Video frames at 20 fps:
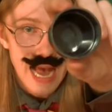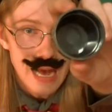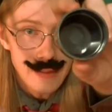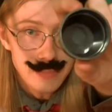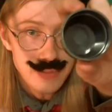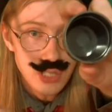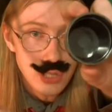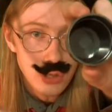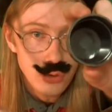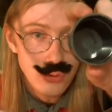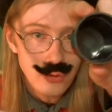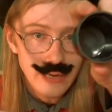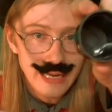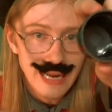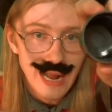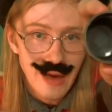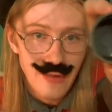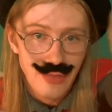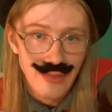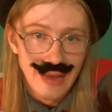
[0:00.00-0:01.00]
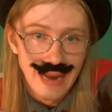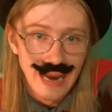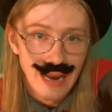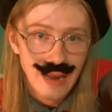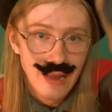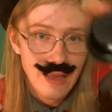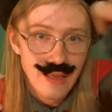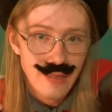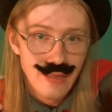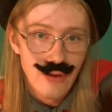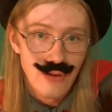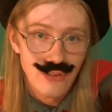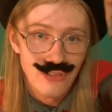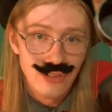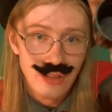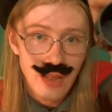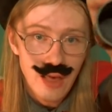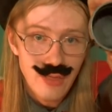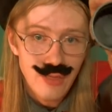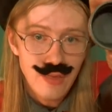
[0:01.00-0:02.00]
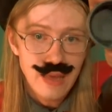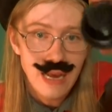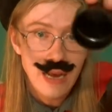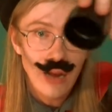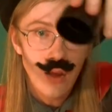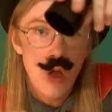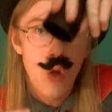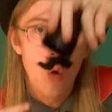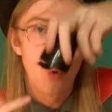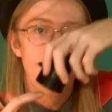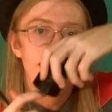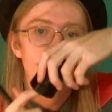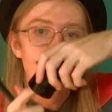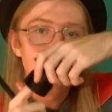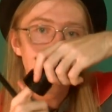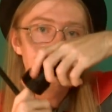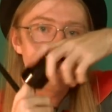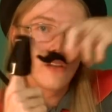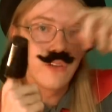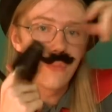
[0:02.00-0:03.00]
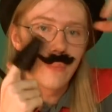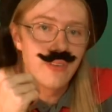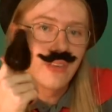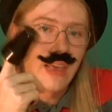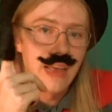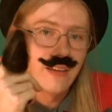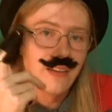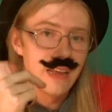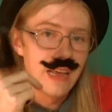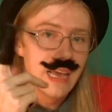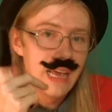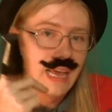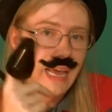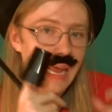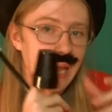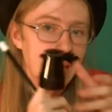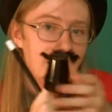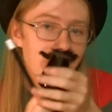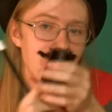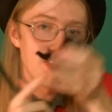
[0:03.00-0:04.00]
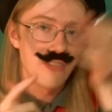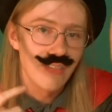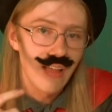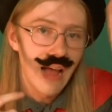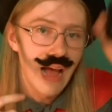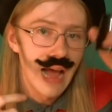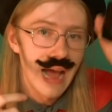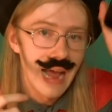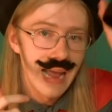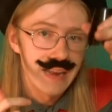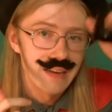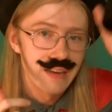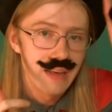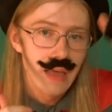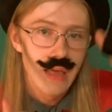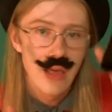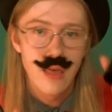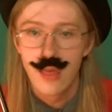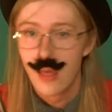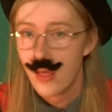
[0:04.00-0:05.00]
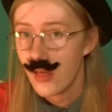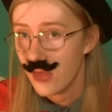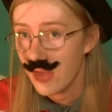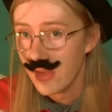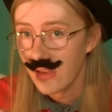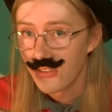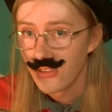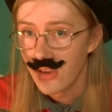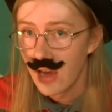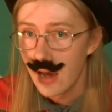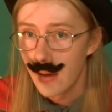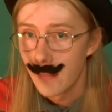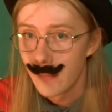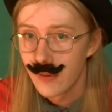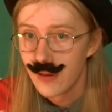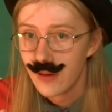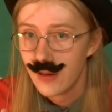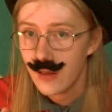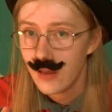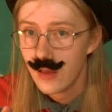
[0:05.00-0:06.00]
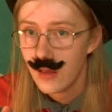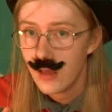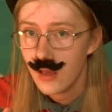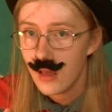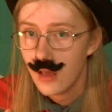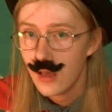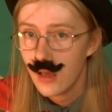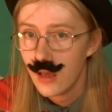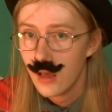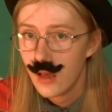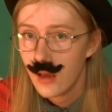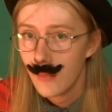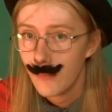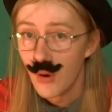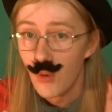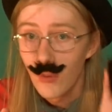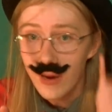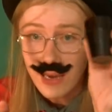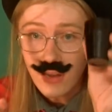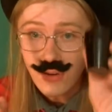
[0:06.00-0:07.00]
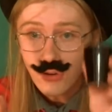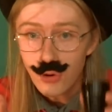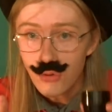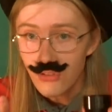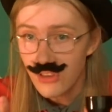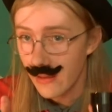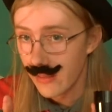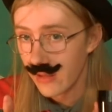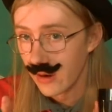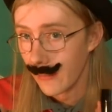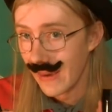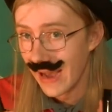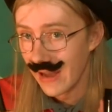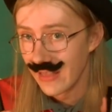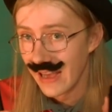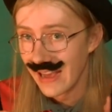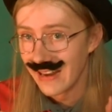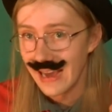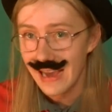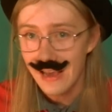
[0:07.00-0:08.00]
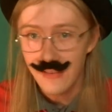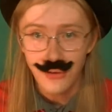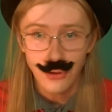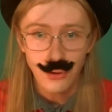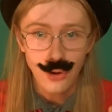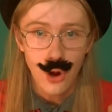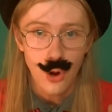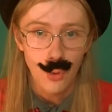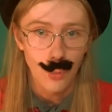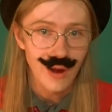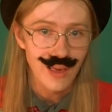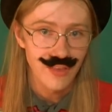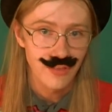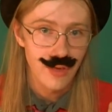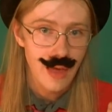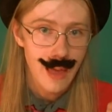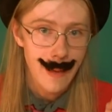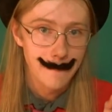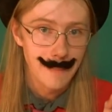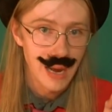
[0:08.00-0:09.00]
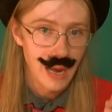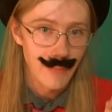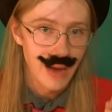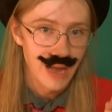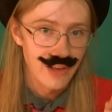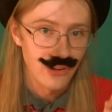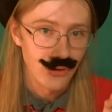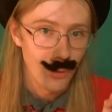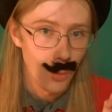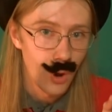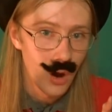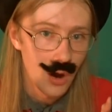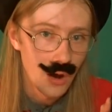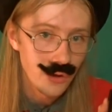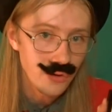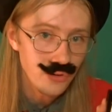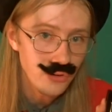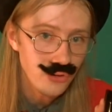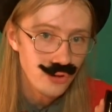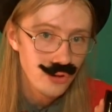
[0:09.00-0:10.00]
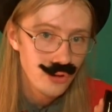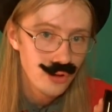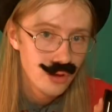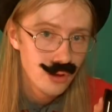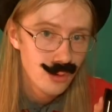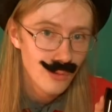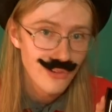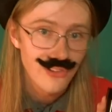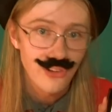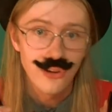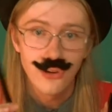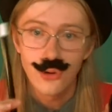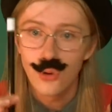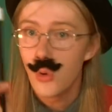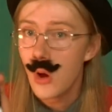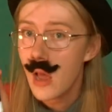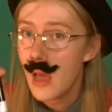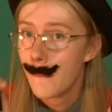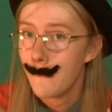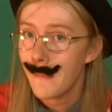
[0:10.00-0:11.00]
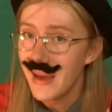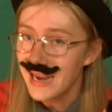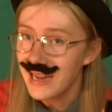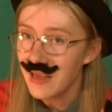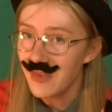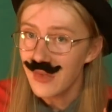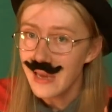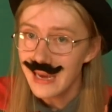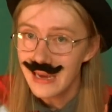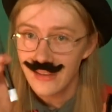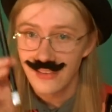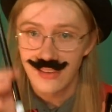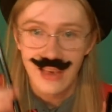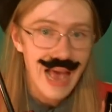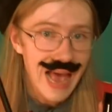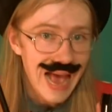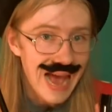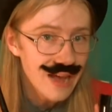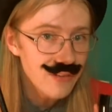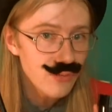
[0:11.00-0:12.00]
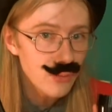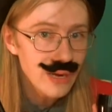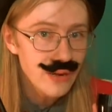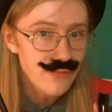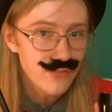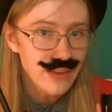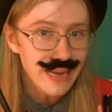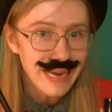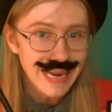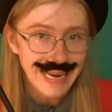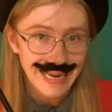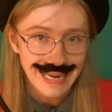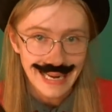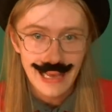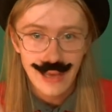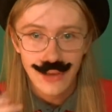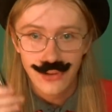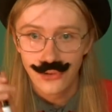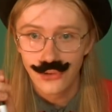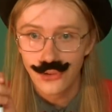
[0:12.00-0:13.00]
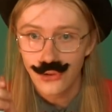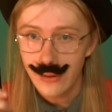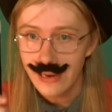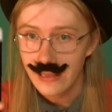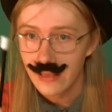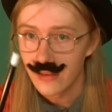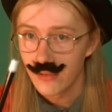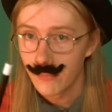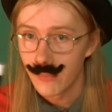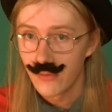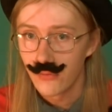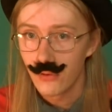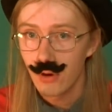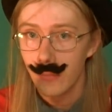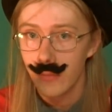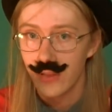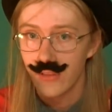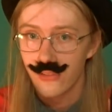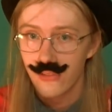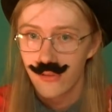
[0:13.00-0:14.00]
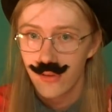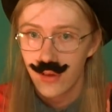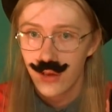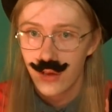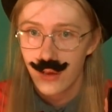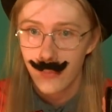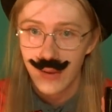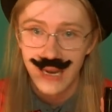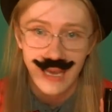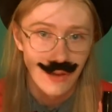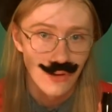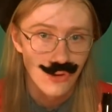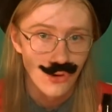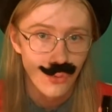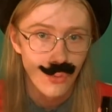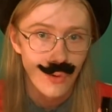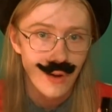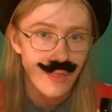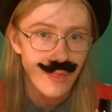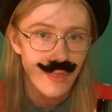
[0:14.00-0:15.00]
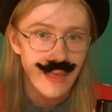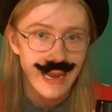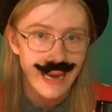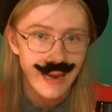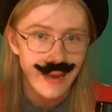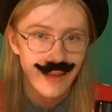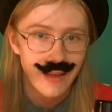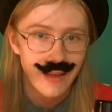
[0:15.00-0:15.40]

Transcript: absolutely nothing. There is nothing 100% inside this cup. But we can do something about that, as you know, with my magic wand, which can do many things, as we've seen during this performance. But it can do one thing